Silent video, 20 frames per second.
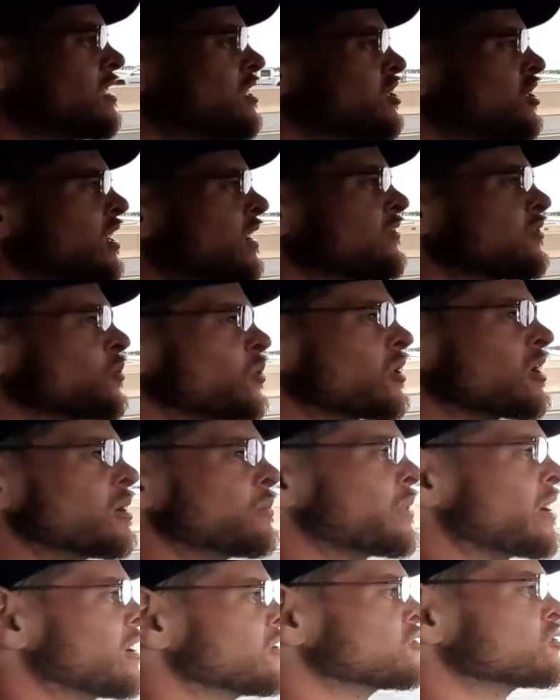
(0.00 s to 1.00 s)
You don't have to worry
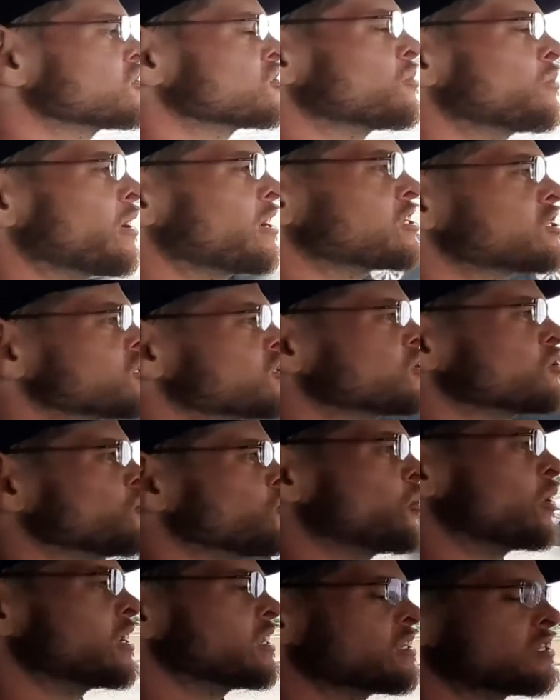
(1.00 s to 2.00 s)
about so much
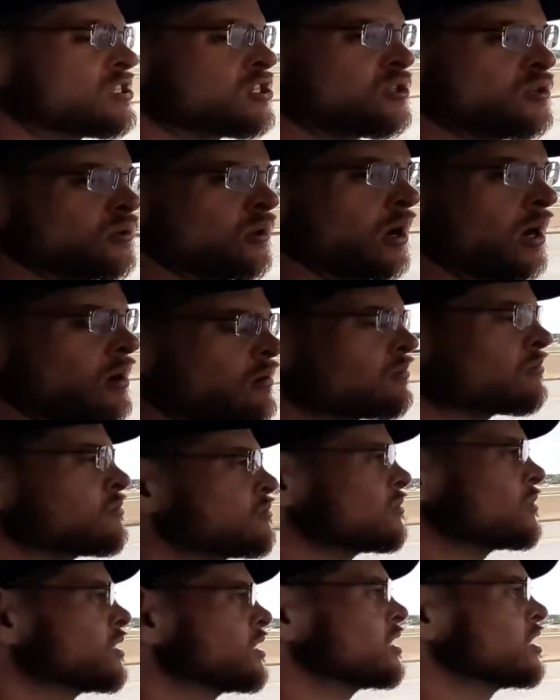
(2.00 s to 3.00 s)
wind to
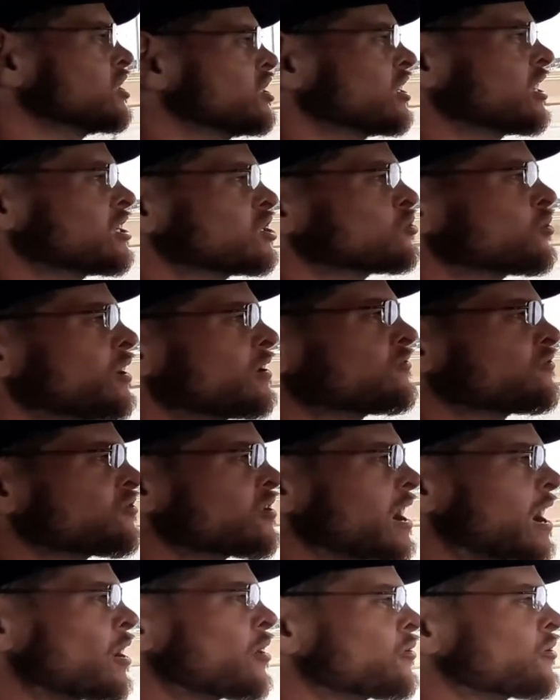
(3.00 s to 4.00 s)
get 24
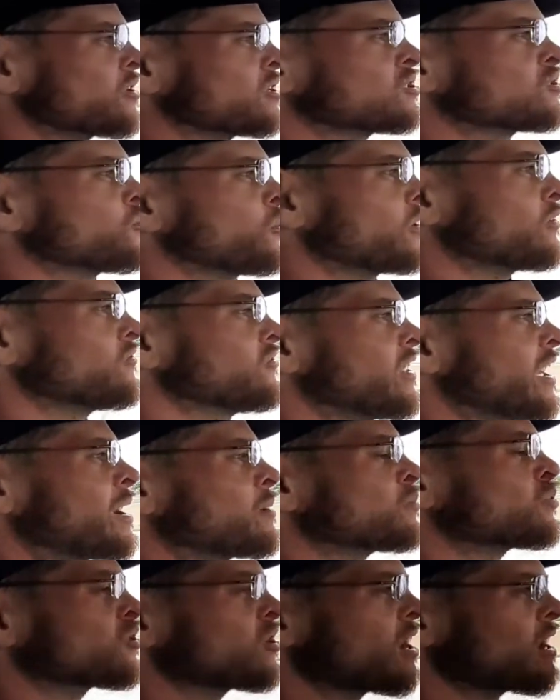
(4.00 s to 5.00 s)
hours, one flat
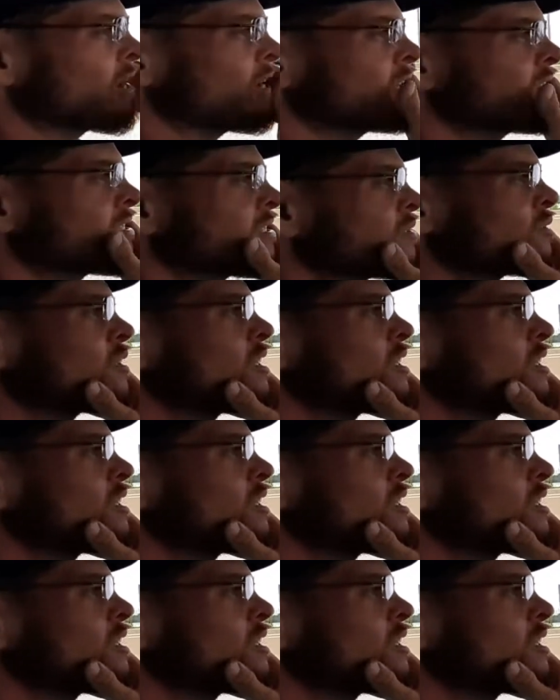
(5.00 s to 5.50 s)
price.